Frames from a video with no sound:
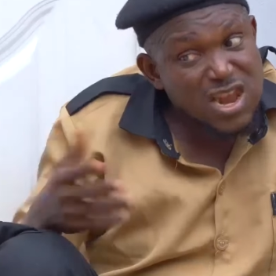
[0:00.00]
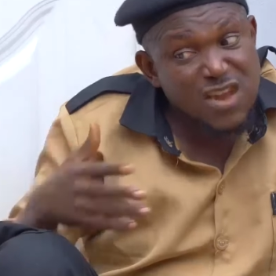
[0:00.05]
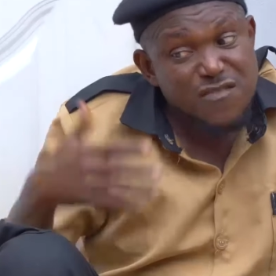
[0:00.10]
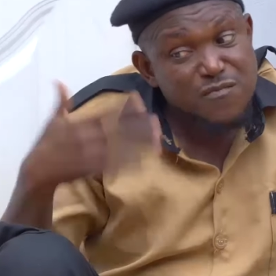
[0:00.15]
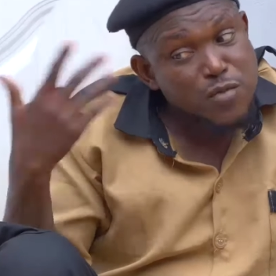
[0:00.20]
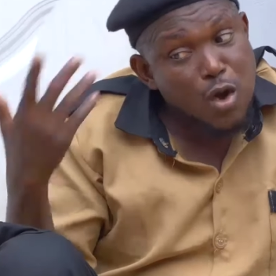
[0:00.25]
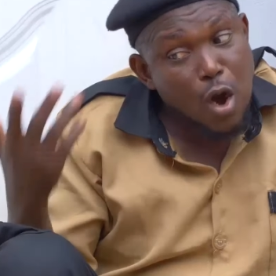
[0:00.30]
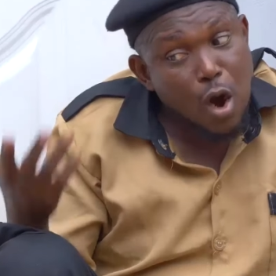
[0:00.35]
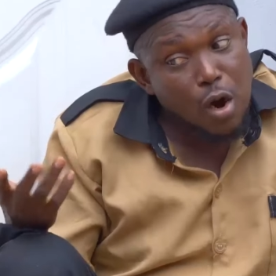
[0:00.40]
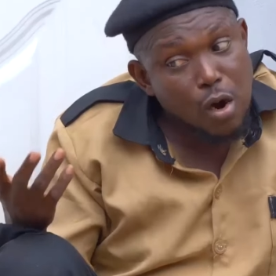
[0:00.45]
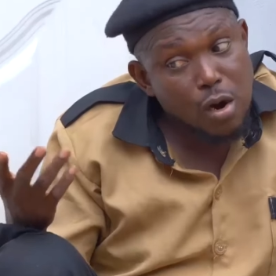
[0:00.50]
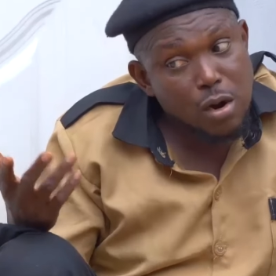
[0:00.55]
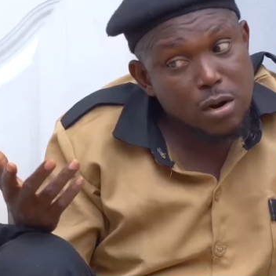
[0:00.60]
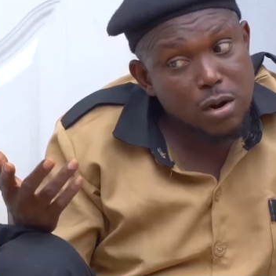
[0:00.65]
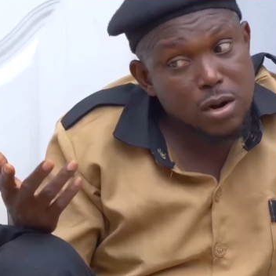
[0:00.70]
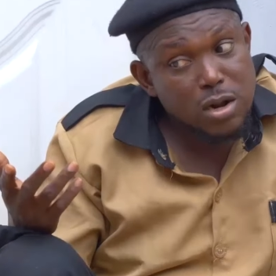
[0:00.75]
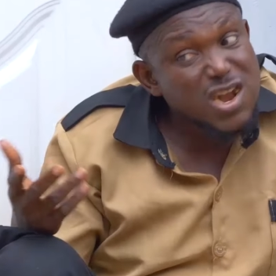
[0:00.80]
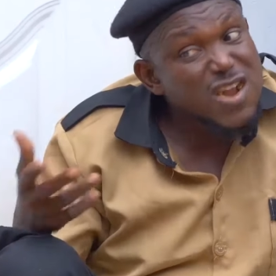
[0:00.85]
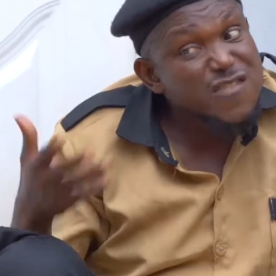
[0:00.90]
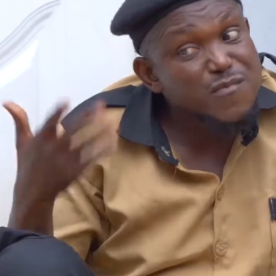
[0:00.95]
leave me, oh.
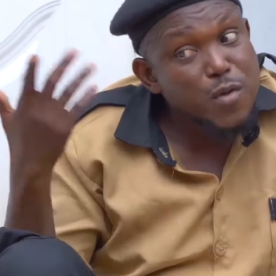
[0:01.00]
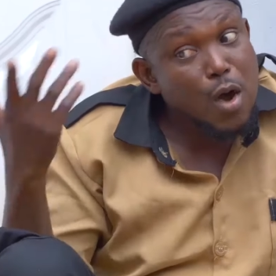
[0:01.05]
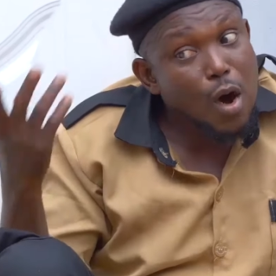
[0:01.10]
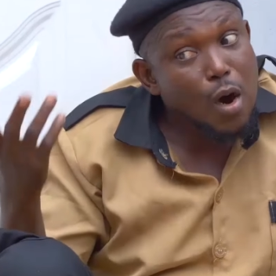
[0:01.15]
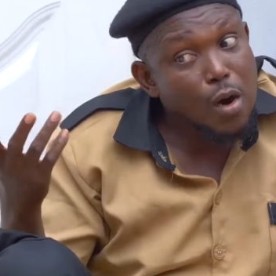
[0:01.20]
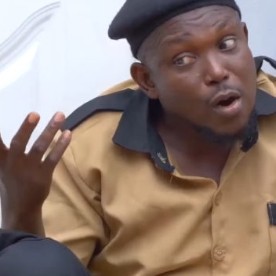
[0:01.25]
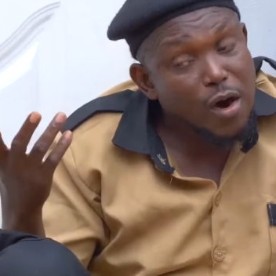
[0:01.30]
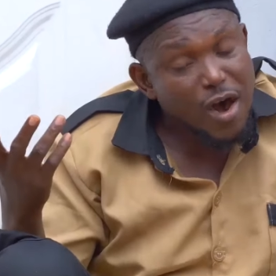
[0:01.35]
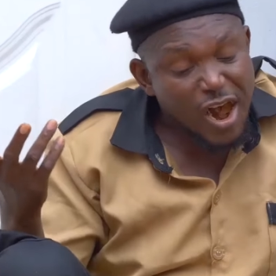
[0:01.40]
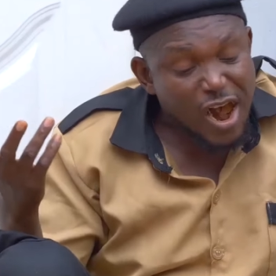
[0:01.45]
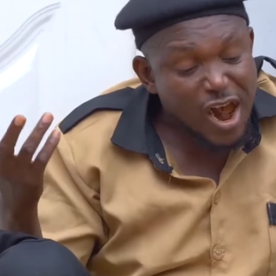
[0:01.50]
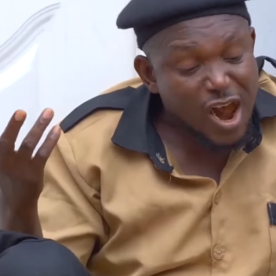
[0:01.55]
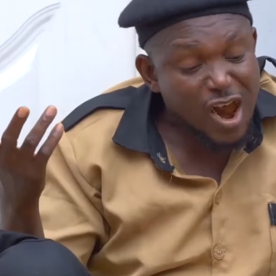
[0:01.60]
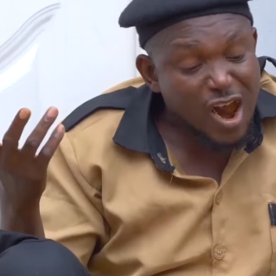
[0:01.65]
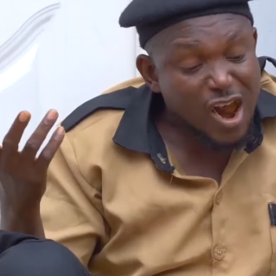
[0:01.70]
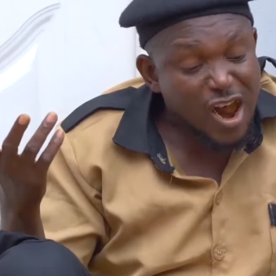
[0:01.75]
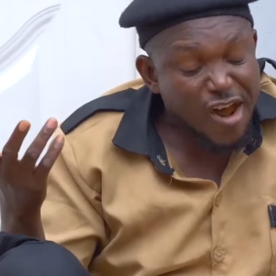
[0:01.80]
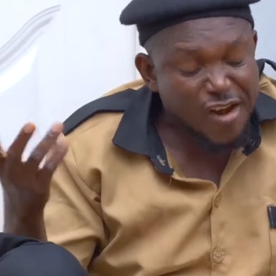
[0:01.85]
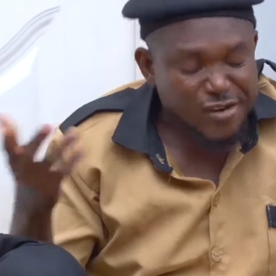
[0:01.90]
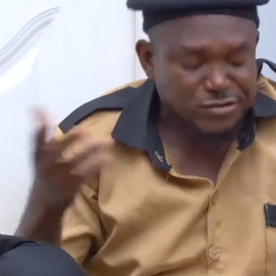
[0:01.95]
Leave me,
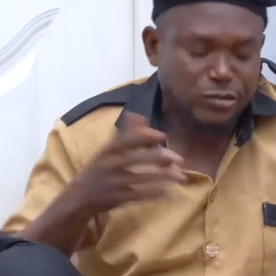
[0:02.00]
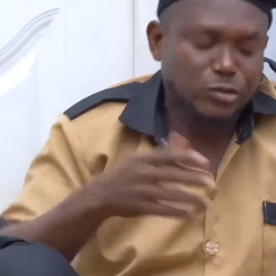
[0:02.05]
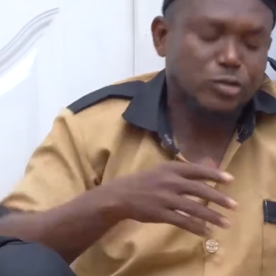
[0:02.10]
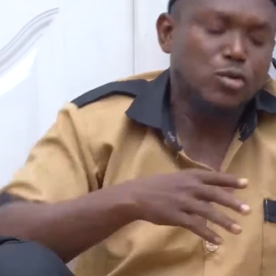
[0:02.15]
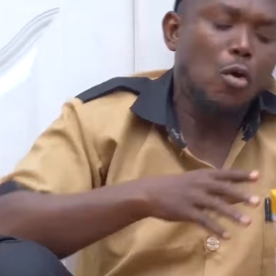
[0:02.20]
oh.